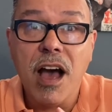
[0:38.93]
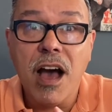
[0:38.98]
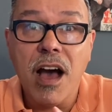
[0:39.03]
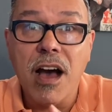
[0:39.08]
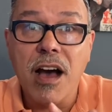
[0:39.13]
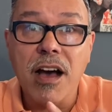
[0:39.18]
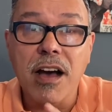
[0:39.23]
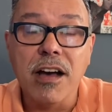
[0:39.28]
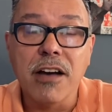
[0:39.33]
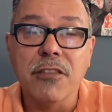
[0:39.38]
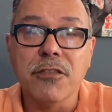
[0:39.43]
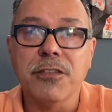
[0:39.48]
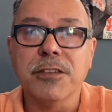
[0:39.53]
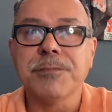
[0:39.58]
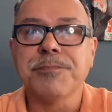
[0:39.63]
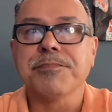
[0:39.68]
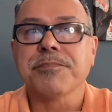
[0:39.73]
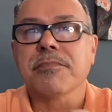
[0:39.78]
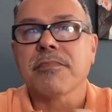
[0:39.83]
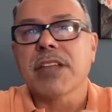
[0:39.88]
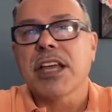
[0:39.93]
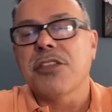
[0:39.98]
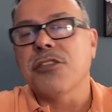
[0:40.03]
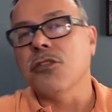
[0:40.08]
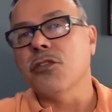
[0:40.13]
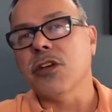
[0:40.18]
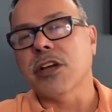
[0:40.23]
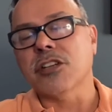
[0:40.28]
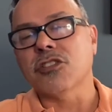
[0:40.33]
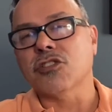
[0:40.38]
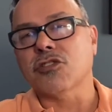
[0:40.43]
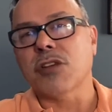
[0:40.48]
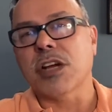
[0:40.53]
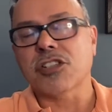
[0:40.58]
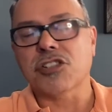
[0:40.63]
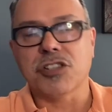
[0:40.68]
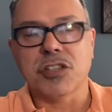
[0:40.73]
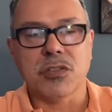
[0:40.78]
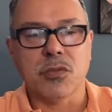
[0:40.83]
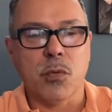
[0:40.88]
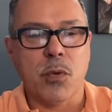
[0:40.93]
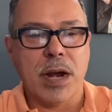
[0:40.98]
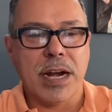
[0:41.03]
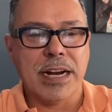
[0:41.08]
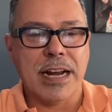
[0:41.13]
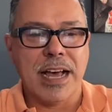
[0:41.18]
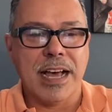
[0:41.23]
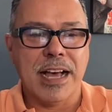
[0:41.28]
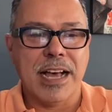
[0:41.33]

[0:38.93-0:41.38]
of the new construction when